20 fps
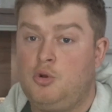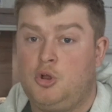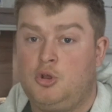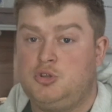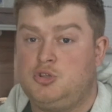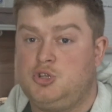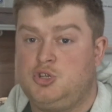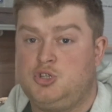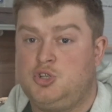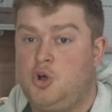on
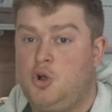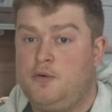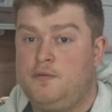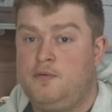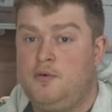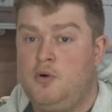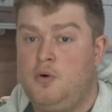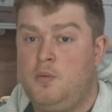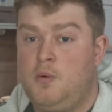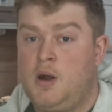to stock
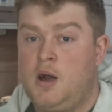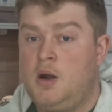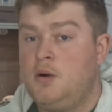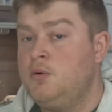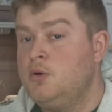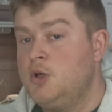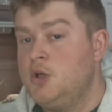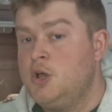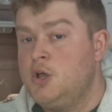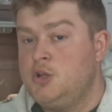for a
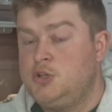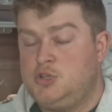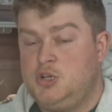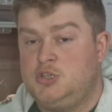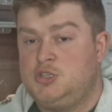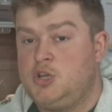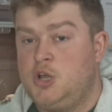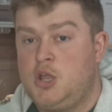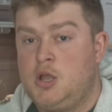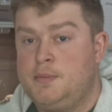while,
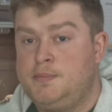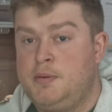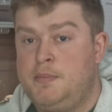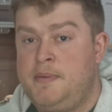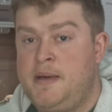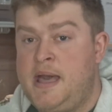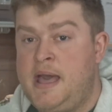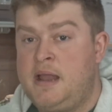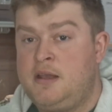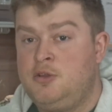just so you're
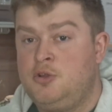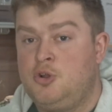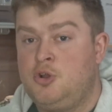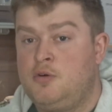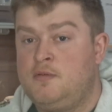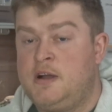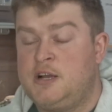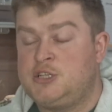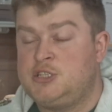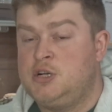prepared and you're not
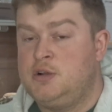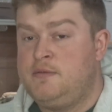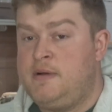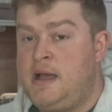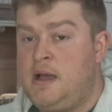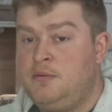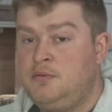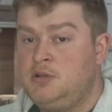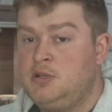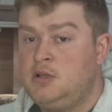rushing
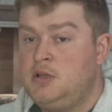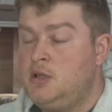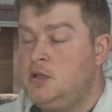around.